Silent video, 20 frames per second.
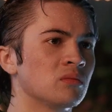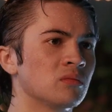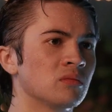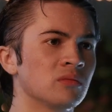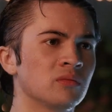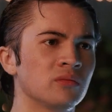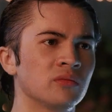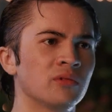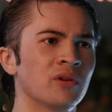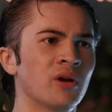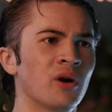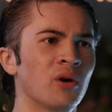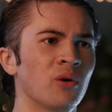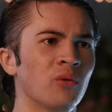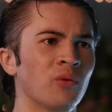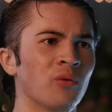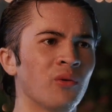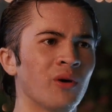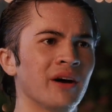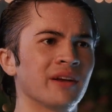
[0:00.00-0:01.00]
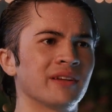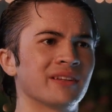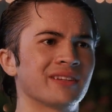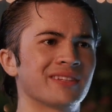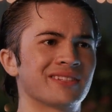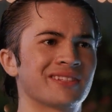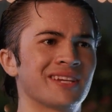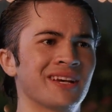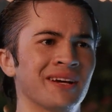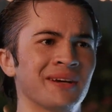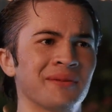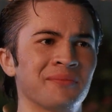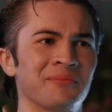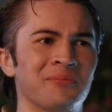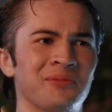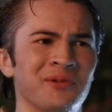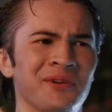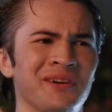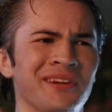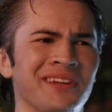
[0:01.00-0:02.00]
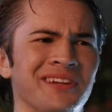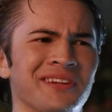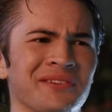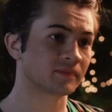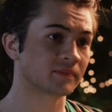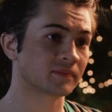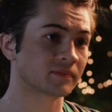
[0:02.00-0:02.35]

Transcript: However, Brian refused to believe him.